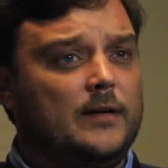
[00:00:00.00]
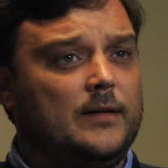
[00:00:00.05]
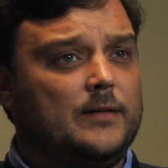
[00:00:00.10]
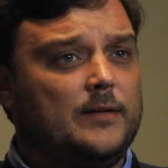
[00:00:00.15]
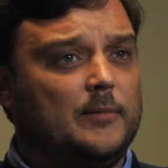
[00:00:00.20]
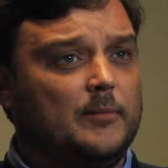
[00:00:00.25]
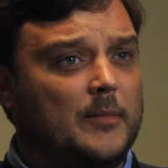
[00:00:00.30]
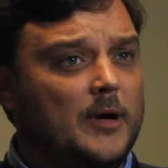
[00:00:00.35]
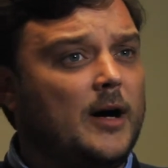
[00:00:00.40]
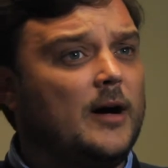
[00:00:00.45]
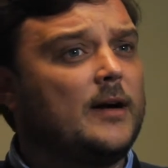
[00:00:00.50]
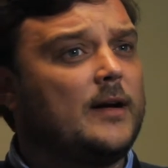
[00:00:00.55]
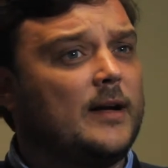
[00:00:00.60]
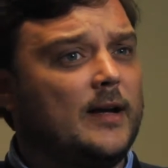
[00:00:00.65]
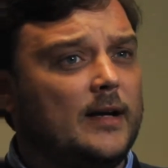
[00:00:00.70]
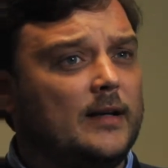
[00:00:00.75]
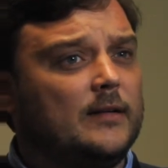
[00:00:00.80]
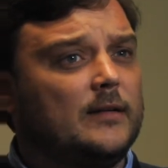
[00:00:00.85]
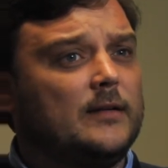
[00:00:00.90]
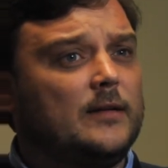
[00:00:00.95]
the
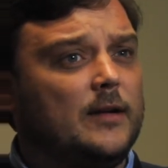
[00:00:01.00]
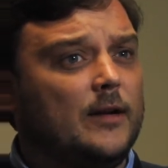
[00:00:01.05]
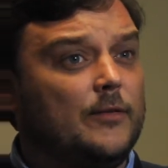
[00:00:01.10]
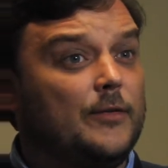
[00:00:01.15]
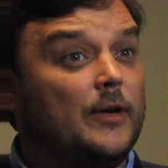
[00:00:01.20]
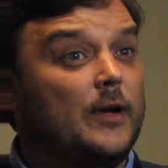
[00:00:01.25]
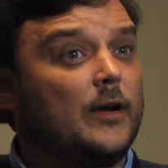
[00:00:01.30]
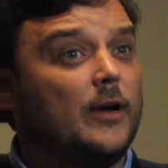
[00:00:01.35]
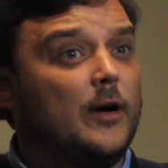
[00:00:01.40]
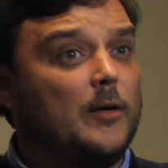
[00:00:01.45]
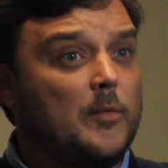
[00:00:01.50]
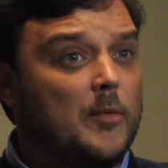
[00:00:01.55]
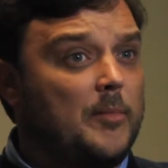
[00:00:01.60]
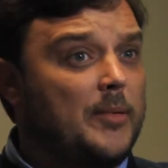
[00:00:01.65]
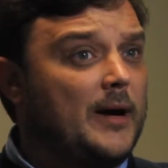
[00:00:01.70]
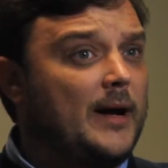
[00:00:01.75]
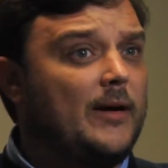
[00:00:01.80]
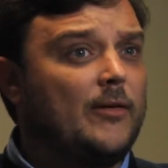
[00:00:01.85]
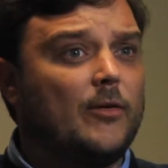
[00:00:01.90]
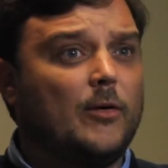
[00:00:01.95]
market, the global
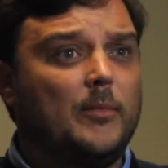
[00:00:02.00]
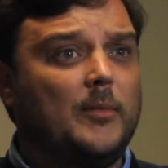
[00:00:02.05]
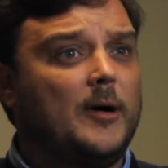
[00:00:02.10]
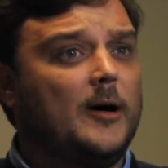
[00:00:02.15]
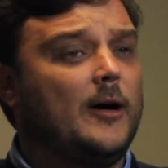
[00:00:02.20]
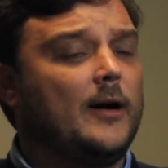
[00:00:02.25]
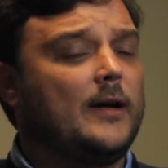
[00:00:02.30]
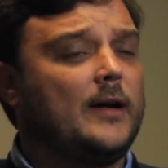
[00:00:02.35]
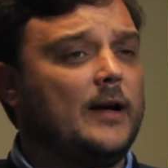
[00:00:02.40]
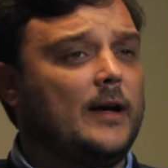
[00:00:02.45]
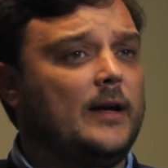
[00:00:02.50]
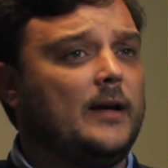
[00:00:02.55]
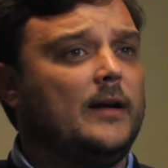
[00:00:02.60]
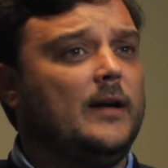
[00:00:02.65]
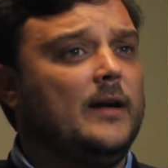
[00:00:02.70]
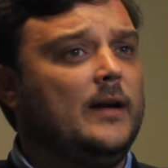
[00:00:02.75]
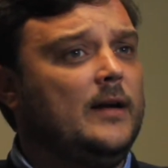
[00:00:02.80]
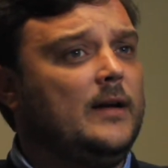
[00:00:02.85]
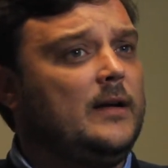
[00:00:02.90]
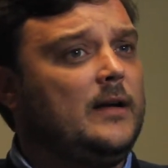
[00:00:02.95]
payroll market
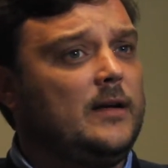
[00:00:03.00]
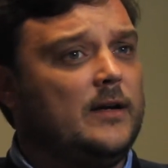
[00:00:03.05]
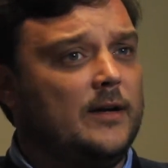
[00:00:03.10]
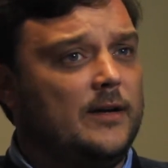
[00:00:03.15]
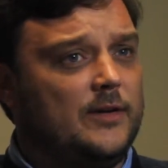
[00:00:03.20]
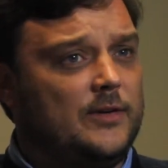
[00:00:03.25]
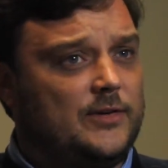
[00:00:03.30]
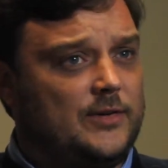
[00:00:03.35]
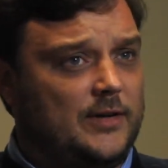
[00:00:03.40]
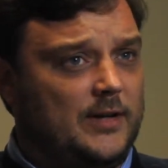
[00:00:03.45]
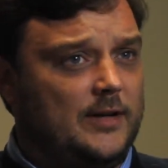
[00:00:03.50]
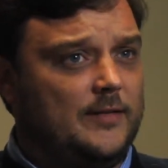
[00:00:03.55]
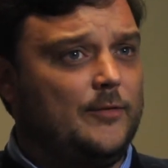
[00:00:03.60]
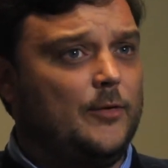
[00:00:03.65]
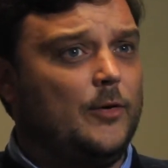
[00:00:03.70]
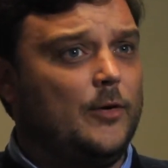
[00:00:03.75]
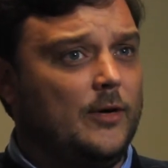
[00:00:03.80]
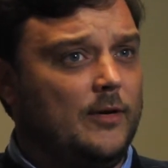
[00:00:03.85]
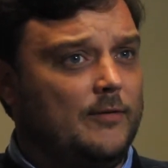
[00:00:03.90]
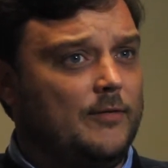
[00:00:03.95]
can achieve
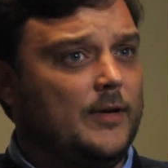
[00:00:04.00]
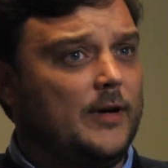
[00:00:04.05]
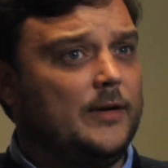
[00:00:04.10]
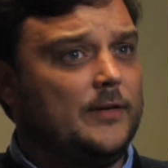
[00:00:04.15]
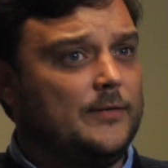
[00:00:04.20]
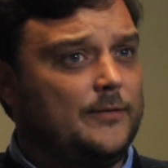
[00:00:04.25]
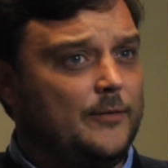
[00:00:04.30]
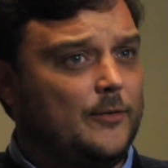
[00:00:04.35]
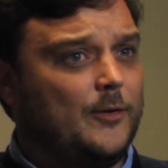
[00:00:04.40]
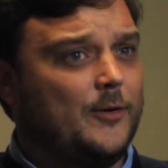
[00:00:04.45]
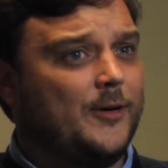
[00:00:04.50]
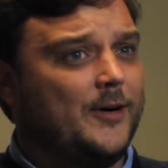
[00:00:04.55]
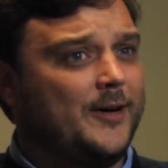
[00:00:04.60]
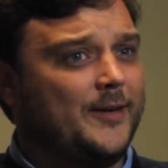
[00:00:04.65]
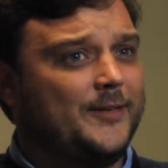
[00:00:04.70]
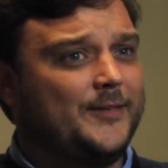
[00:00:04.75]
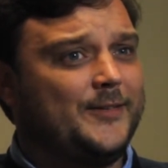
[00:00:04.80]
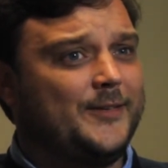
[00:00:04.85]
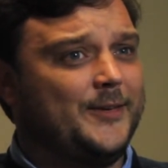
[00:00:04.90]
all of those for us.